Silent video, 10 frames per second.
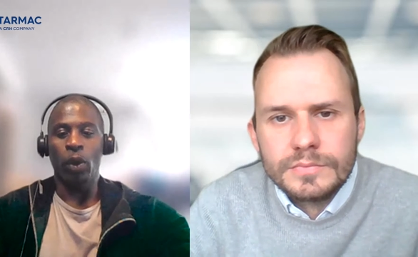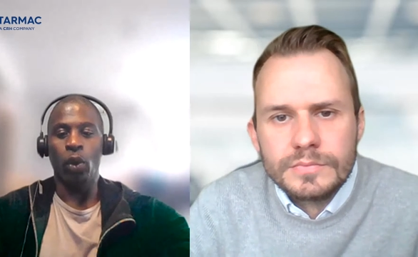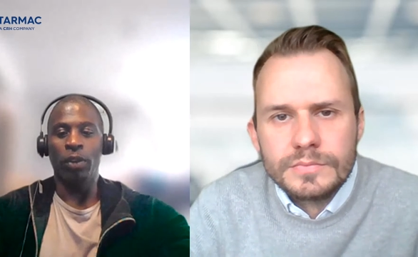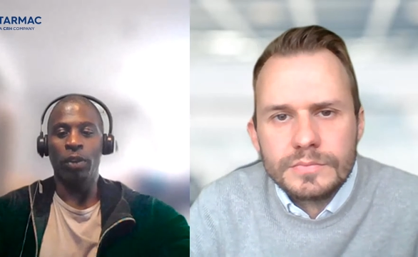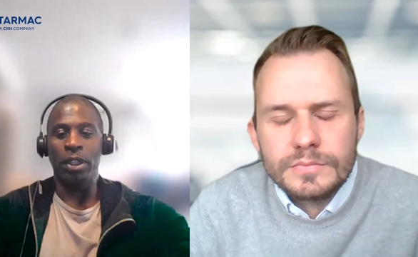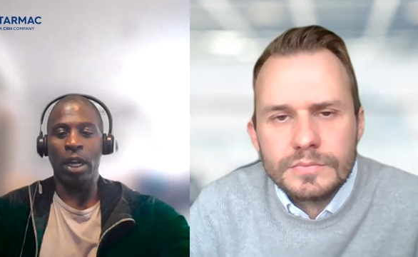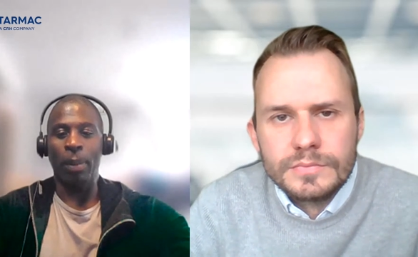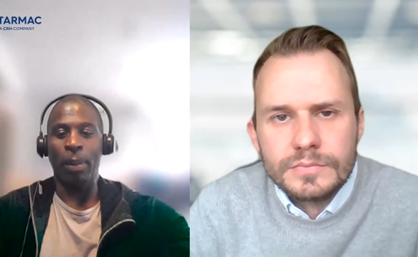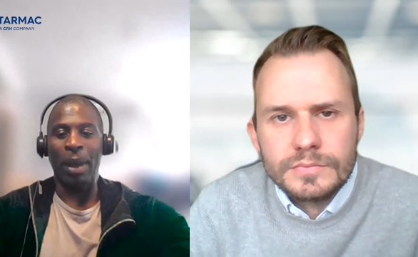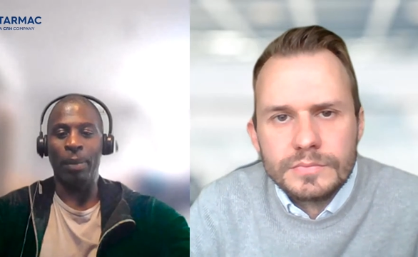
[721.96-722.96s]
Speaker 1: all of
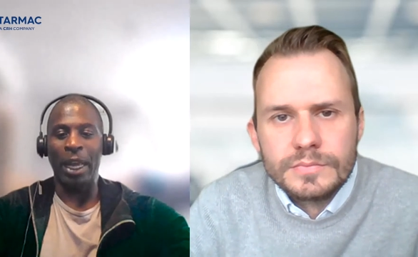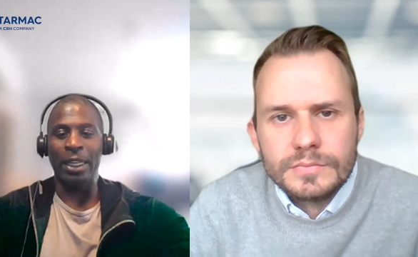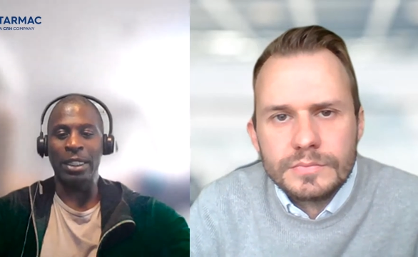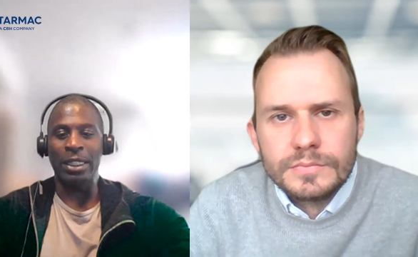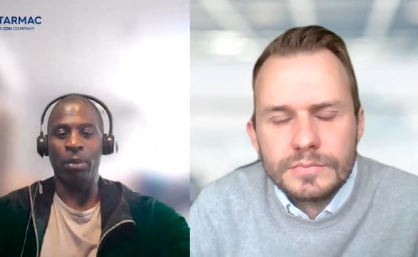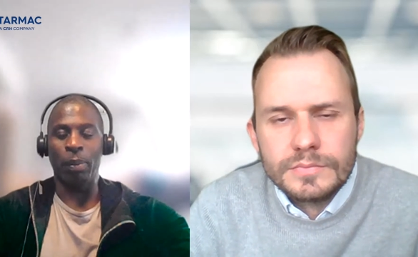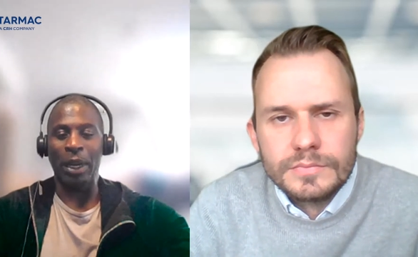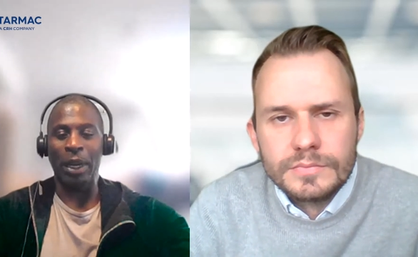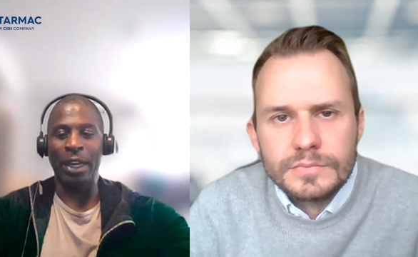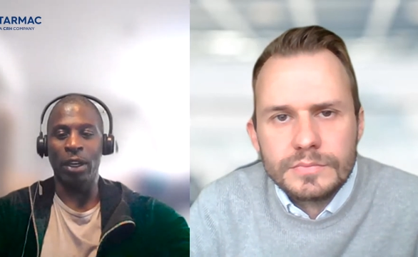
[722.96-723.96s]
the bound planings that
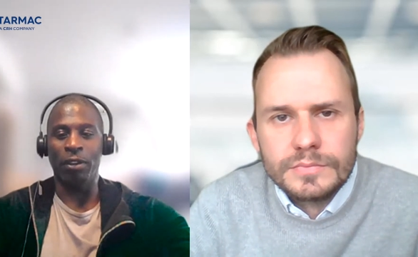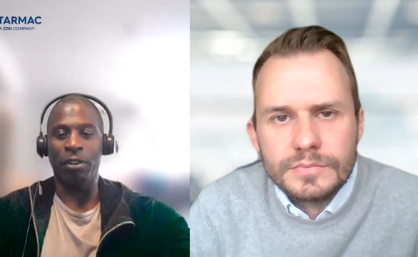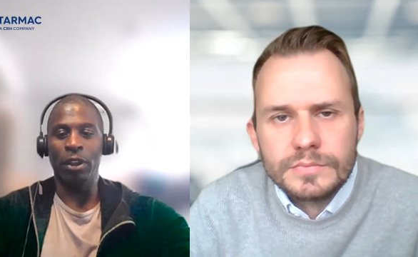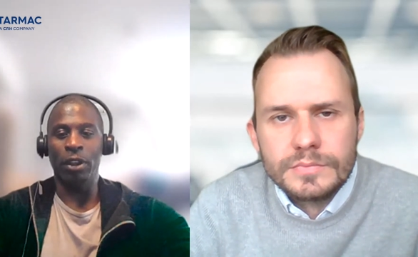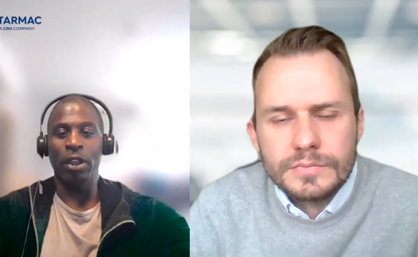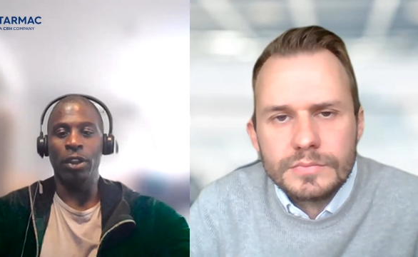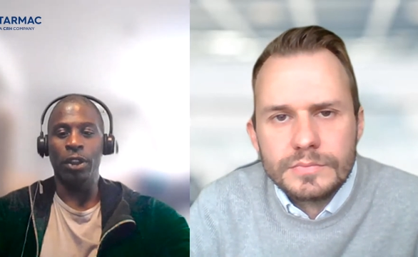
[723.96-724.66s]
we're planning off